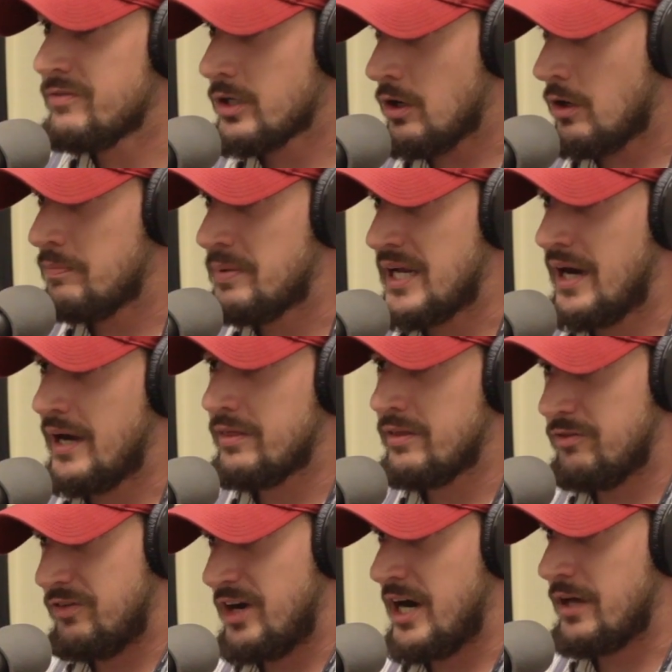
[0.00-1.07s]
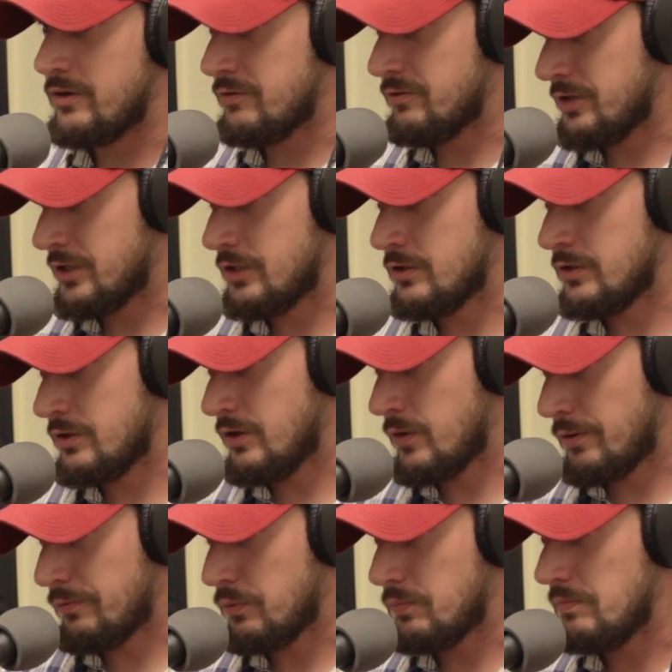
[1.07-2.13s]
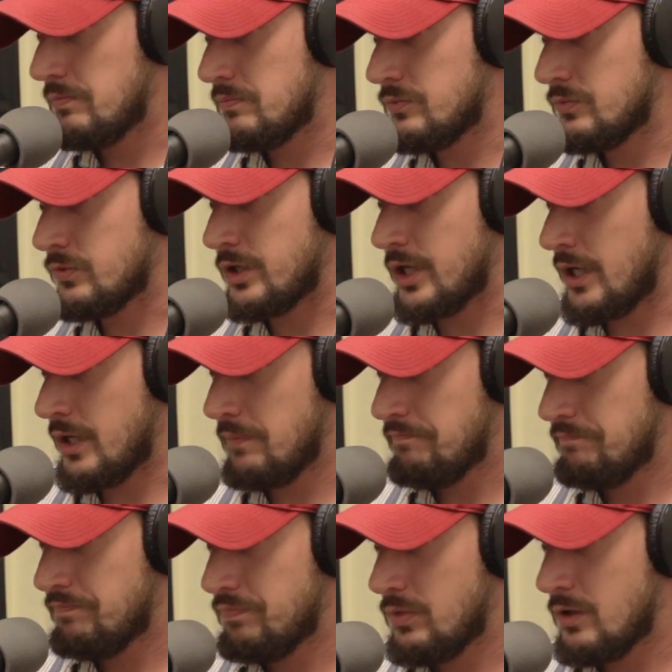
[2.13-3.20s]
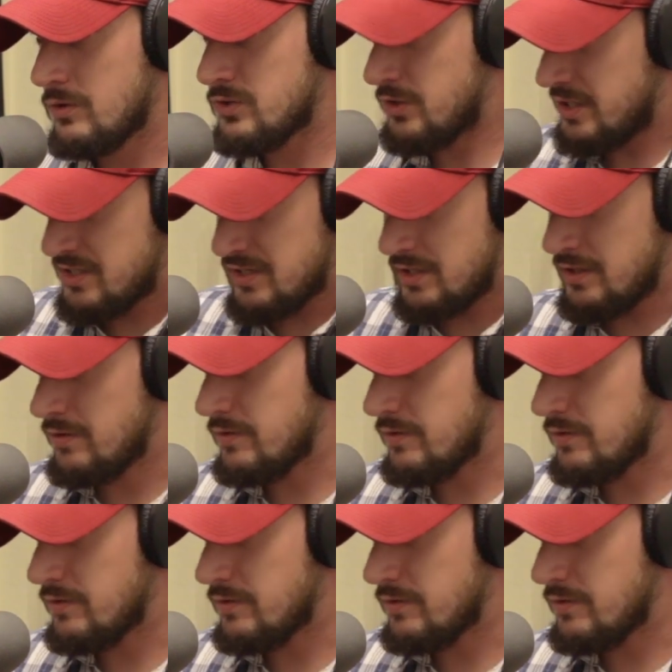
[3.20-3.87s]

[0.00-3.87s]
even go beyond the father figure in the home. Okay, so let's say